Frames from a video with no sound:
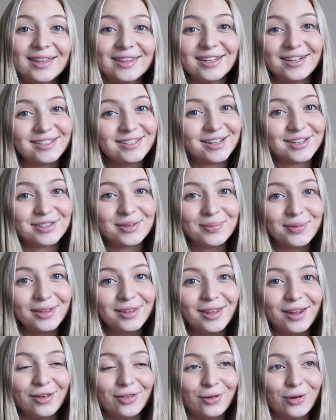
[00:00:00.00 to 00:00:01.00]
That is not something
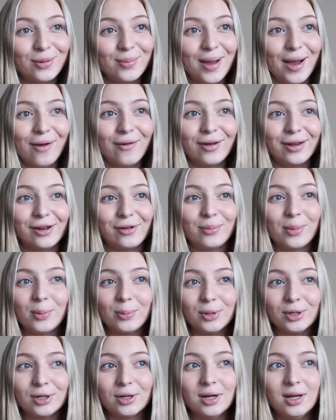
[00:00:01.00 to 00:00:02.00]
that I thought about. And I
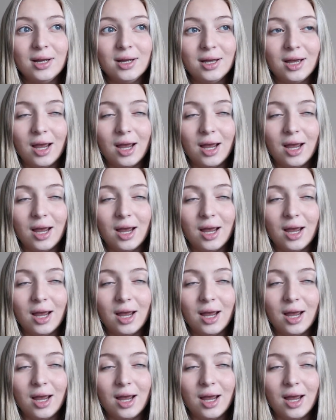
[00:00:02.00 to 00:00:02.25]
remember,